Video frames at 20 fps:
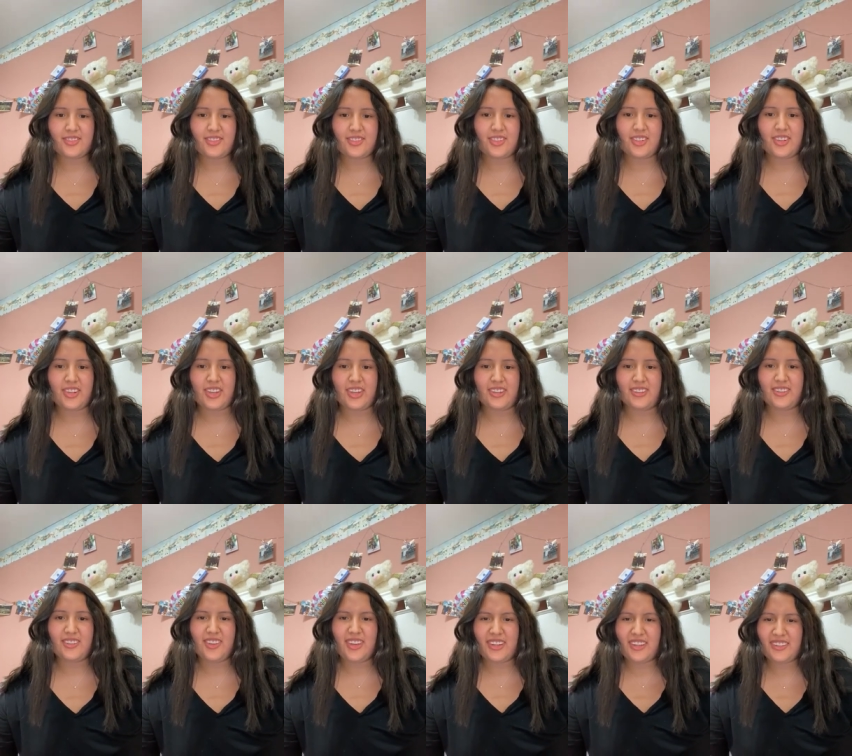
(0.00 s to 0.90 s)
Okay,
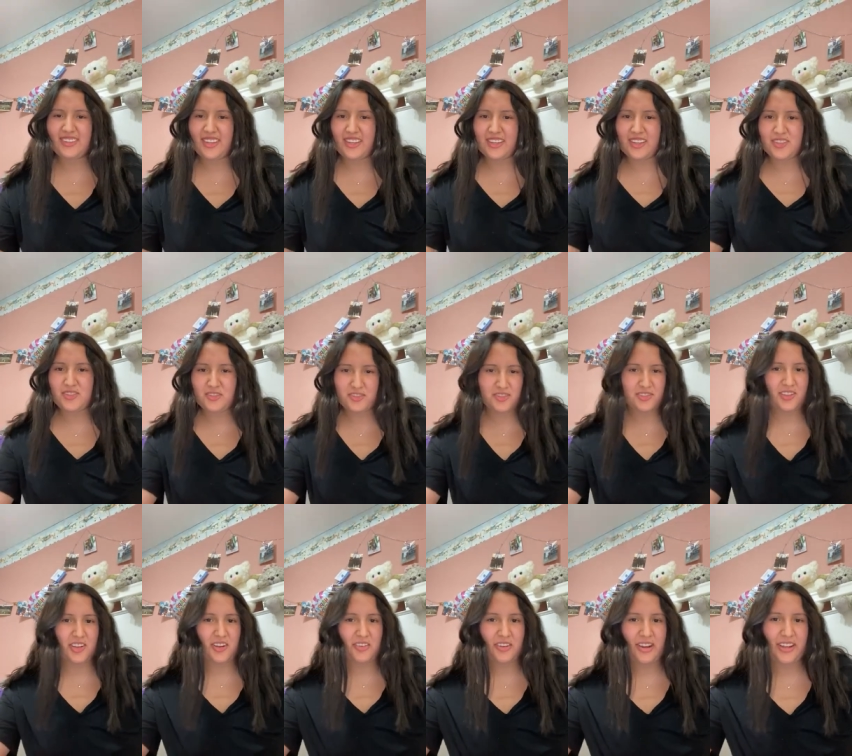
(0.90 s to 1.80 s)
so I guess I can just
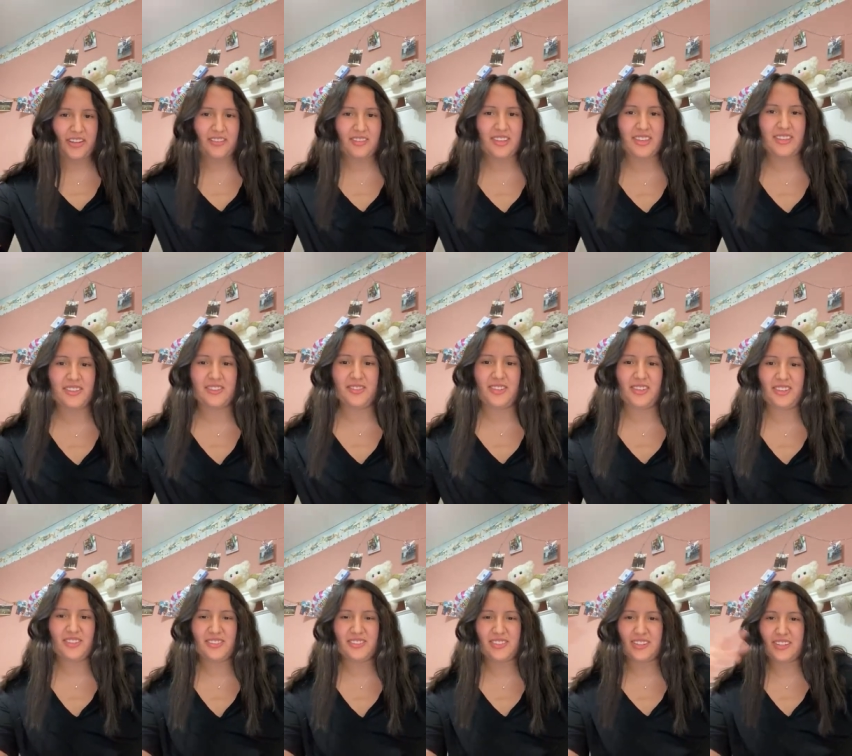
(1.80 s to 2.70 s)
start, right? Because we're
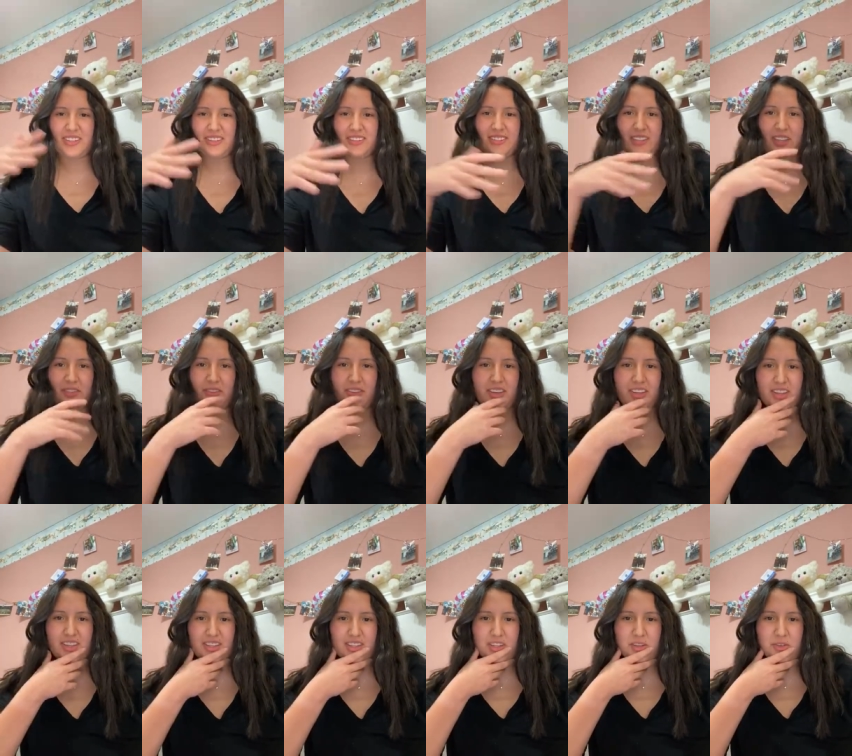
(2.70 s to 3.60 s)
just gonna save it
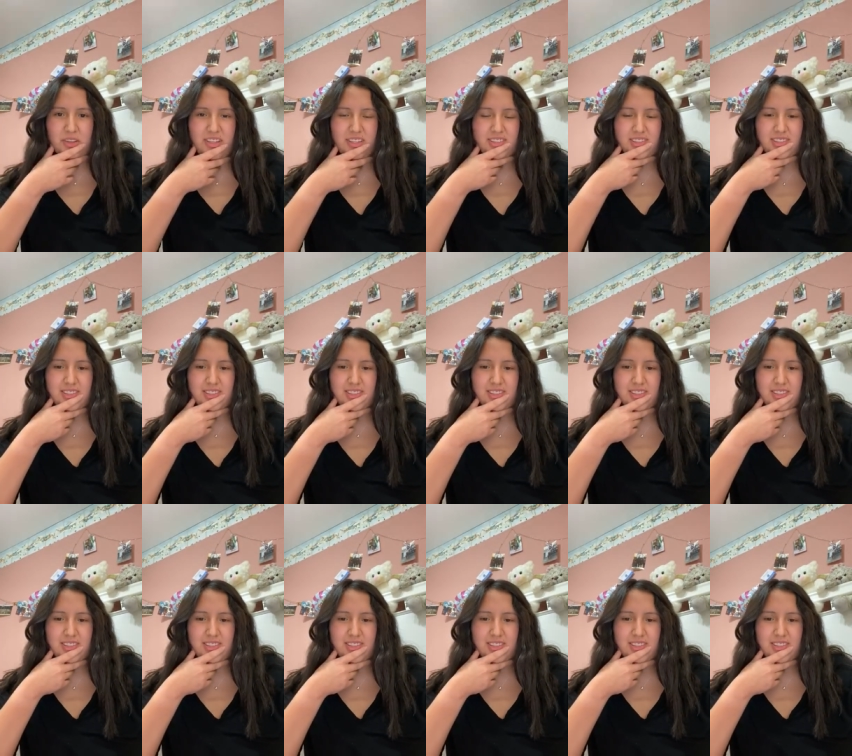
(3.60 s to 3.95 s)
anyways.